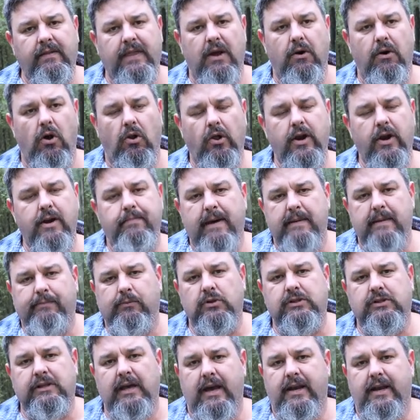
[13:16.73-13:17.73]
Now a lot of
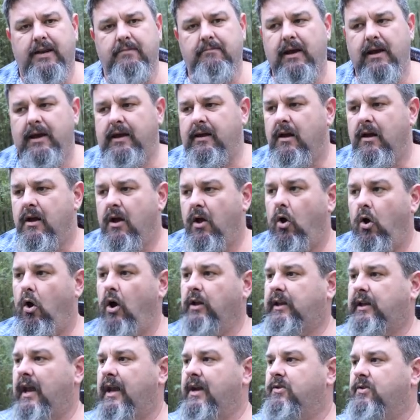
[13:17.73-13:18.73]
people say to me,
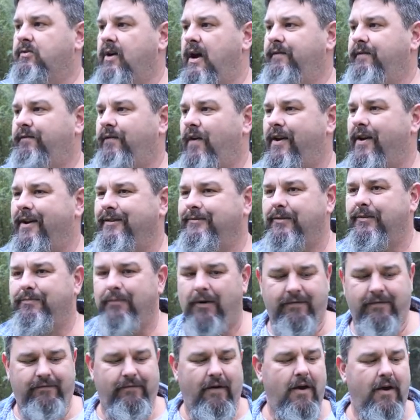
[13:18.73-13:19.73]
I take great photos with
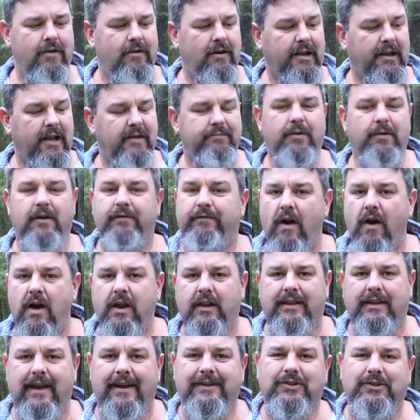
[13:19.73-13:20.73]
my phone, I love my
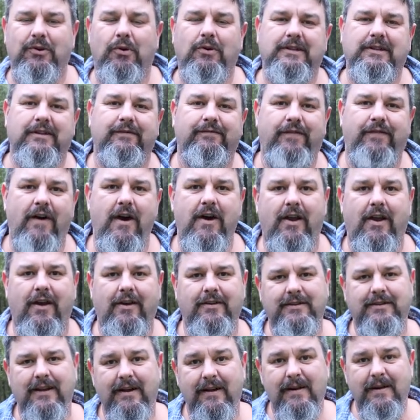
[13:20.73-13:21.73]
phone, it takes awesome
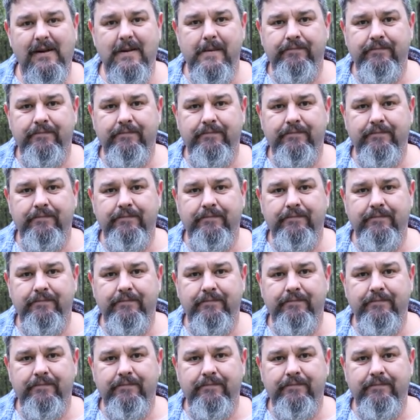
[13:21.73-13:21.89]
photos.